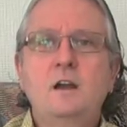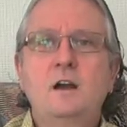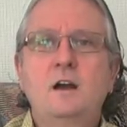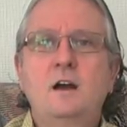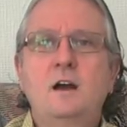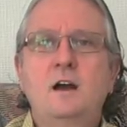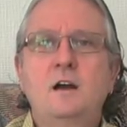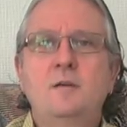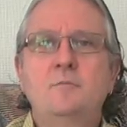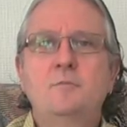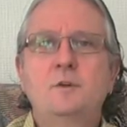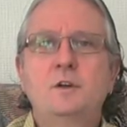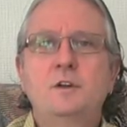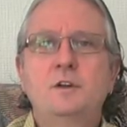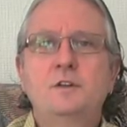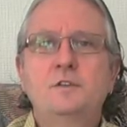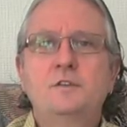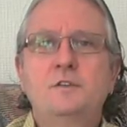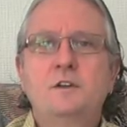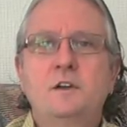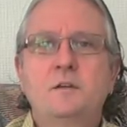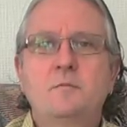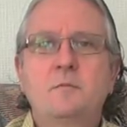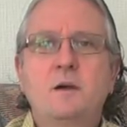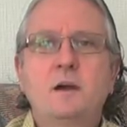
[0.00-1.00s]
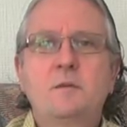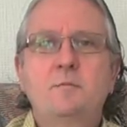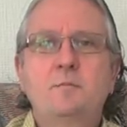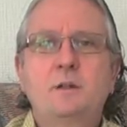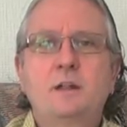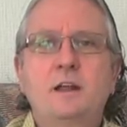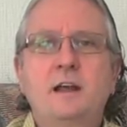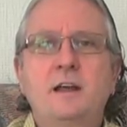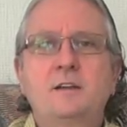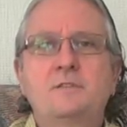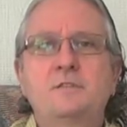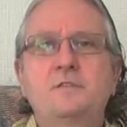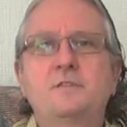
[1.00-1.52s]
I'm going to dig my
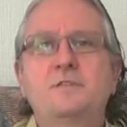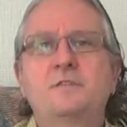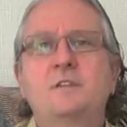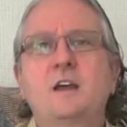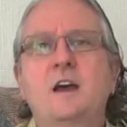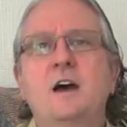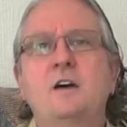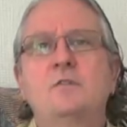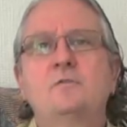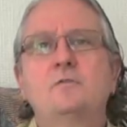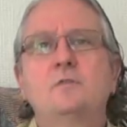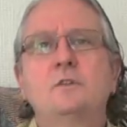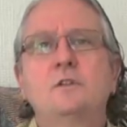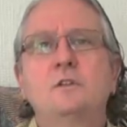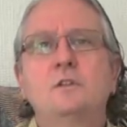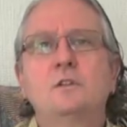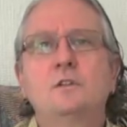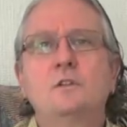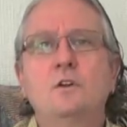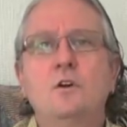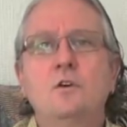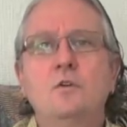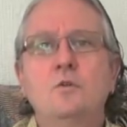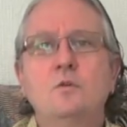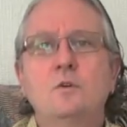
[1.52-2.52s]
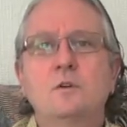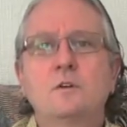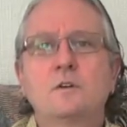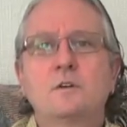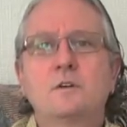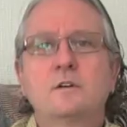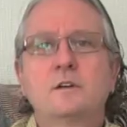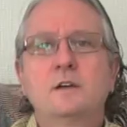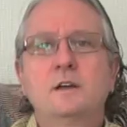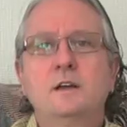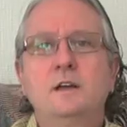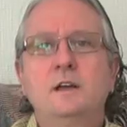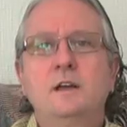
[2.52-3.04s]
plants down
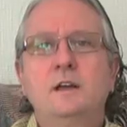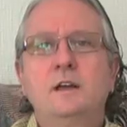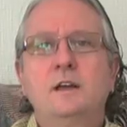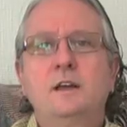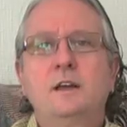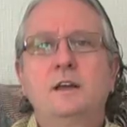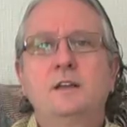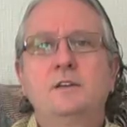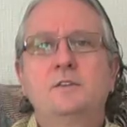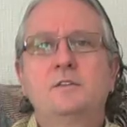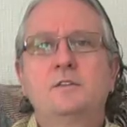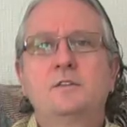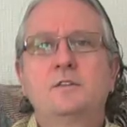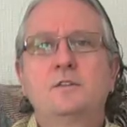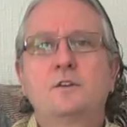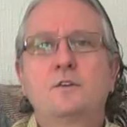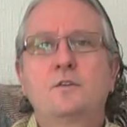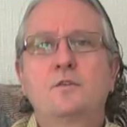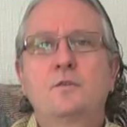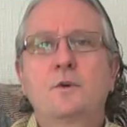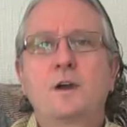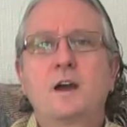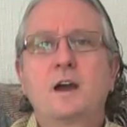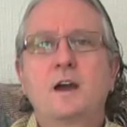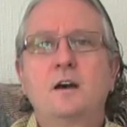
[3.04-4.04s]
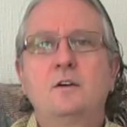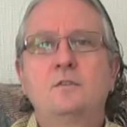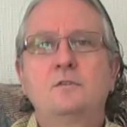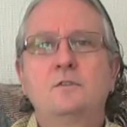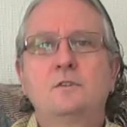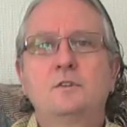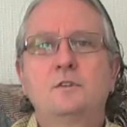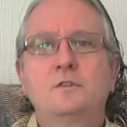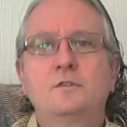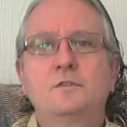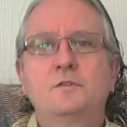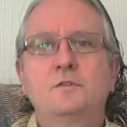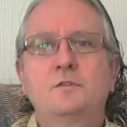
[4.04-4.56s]
lower into the
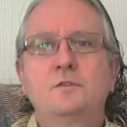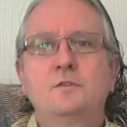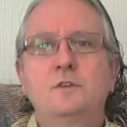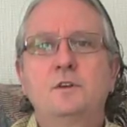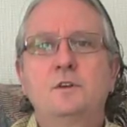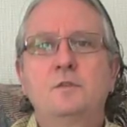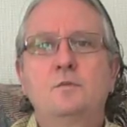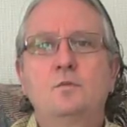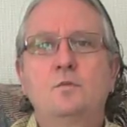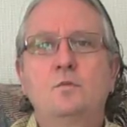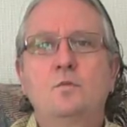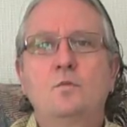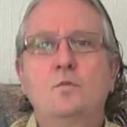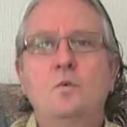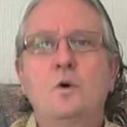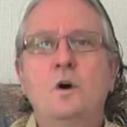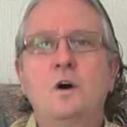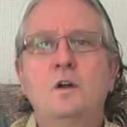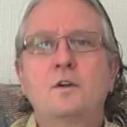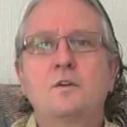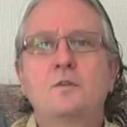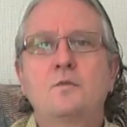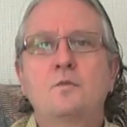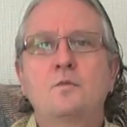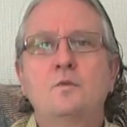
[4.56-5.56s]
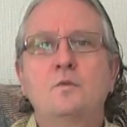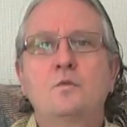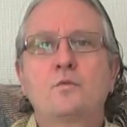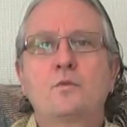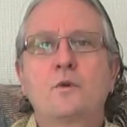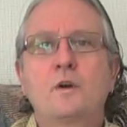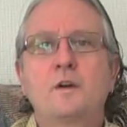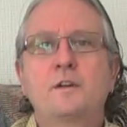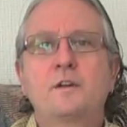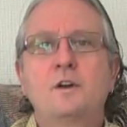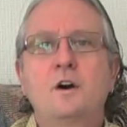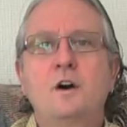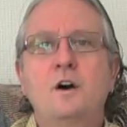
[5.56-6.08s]
ground so that water will
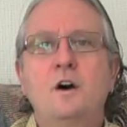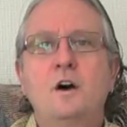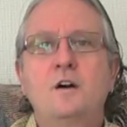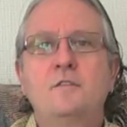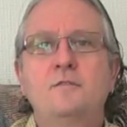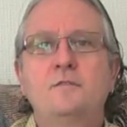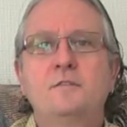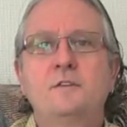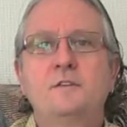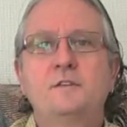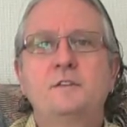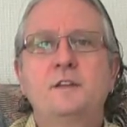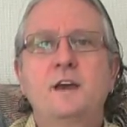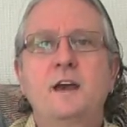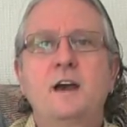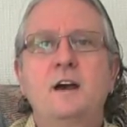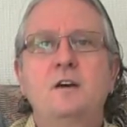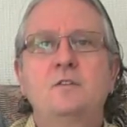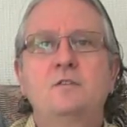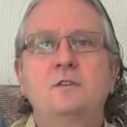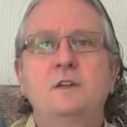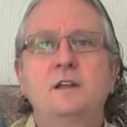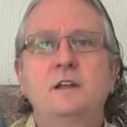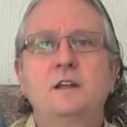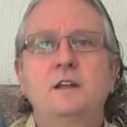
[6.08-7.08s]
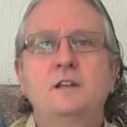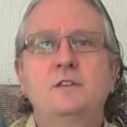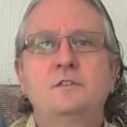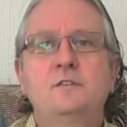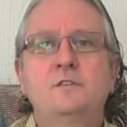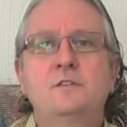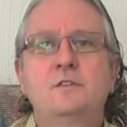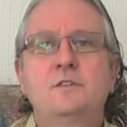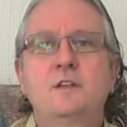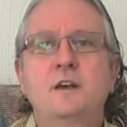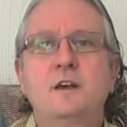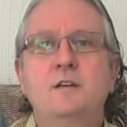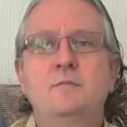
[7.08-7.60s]
run off down
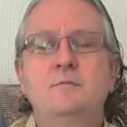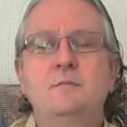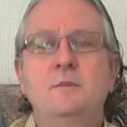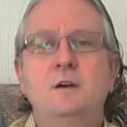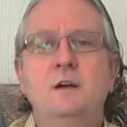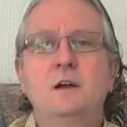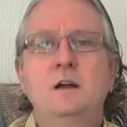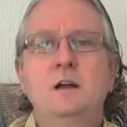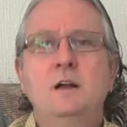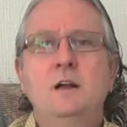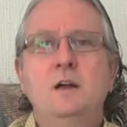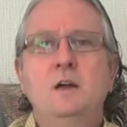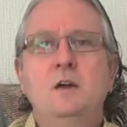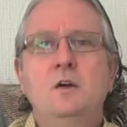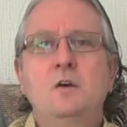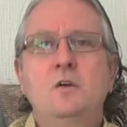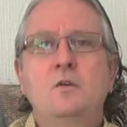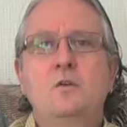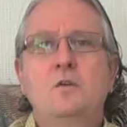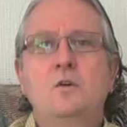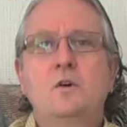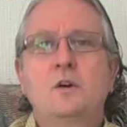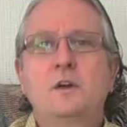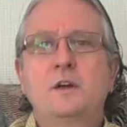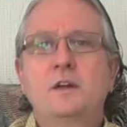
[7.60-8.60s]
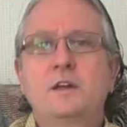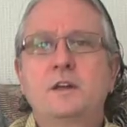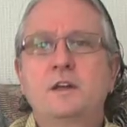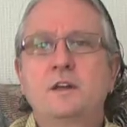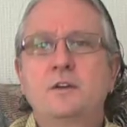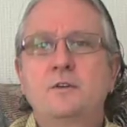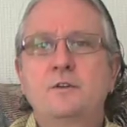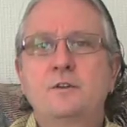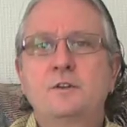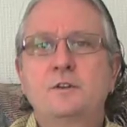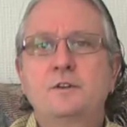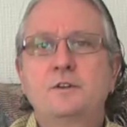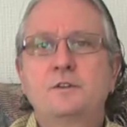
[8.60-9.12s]
into them.
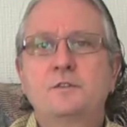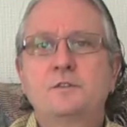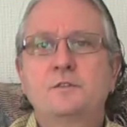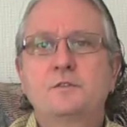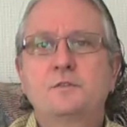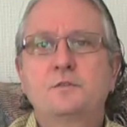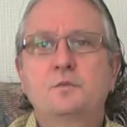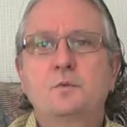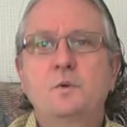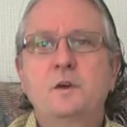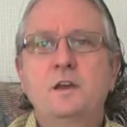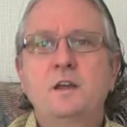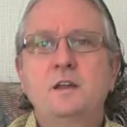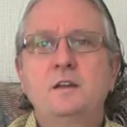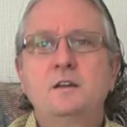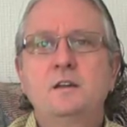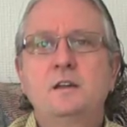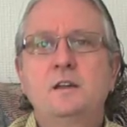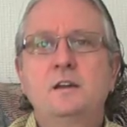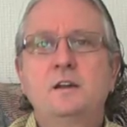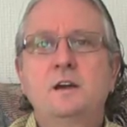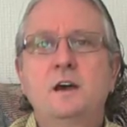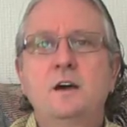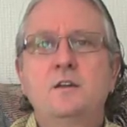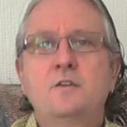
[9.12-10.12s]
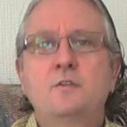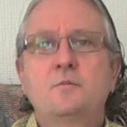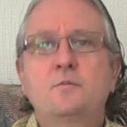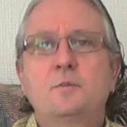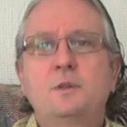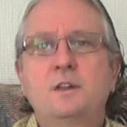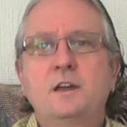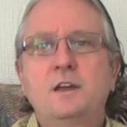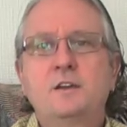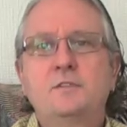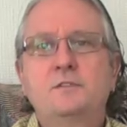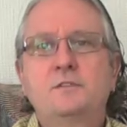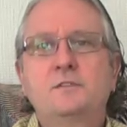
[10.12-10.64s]
Here in Sweden and other
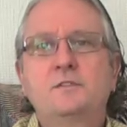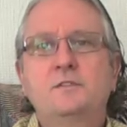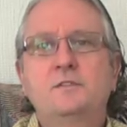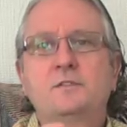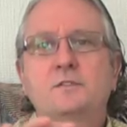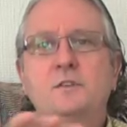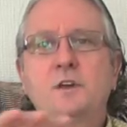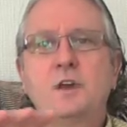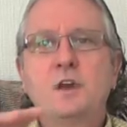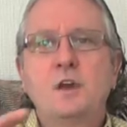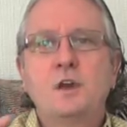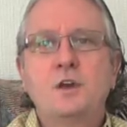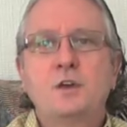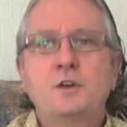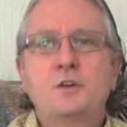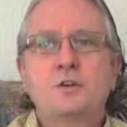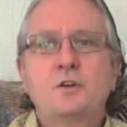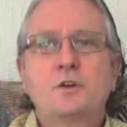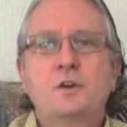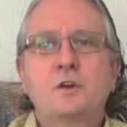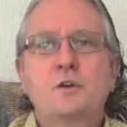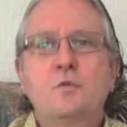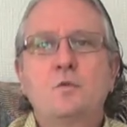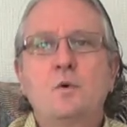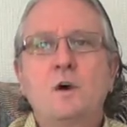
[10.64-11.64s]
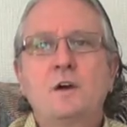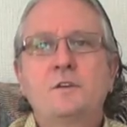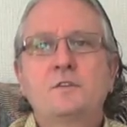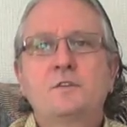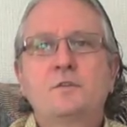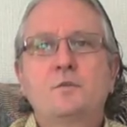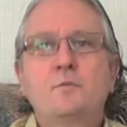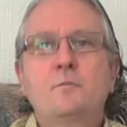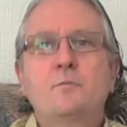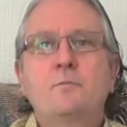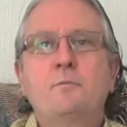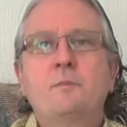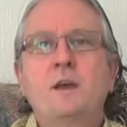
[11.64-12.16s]
places, you're going to want
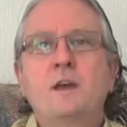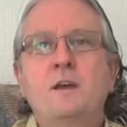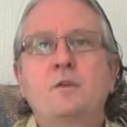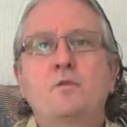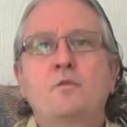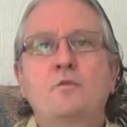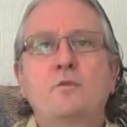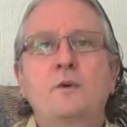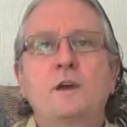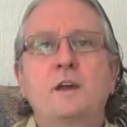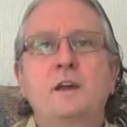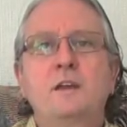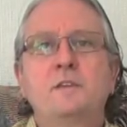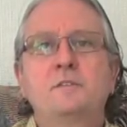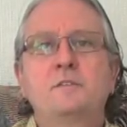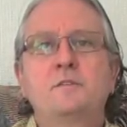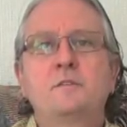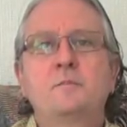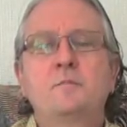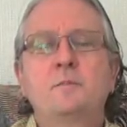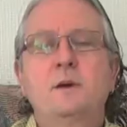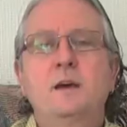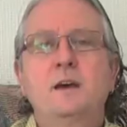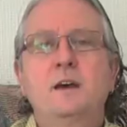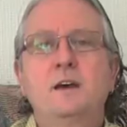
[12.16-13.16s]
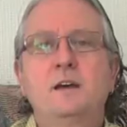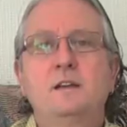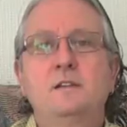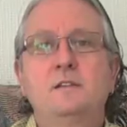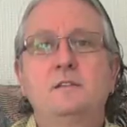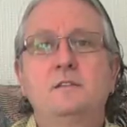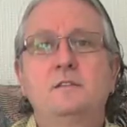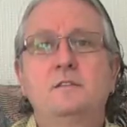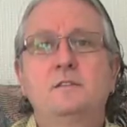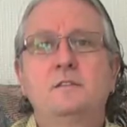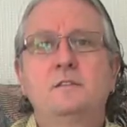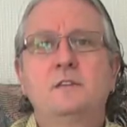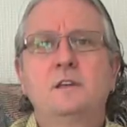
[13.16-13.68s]
to make raised
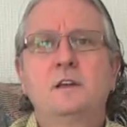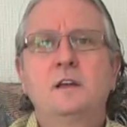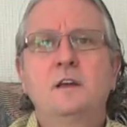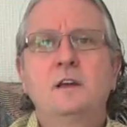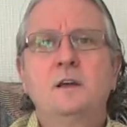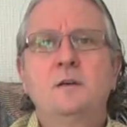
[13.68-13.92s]
beds